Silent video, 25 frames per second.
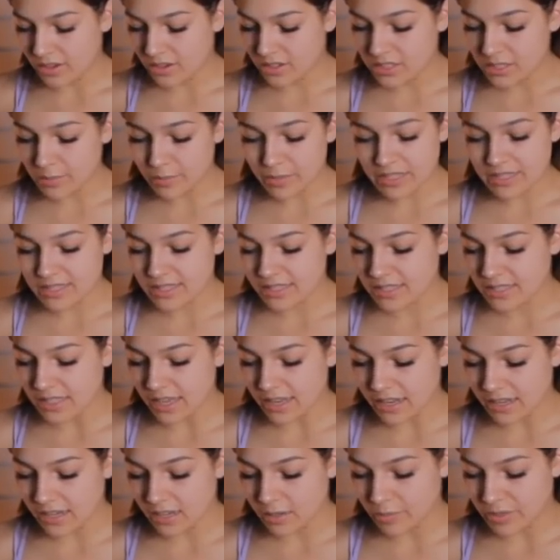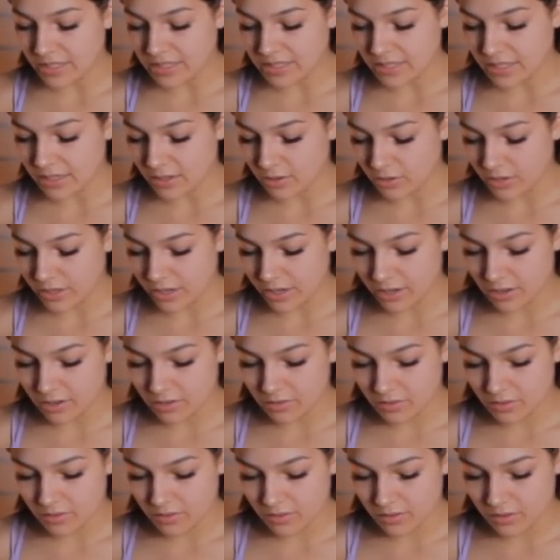Somebody's deciding to be single here.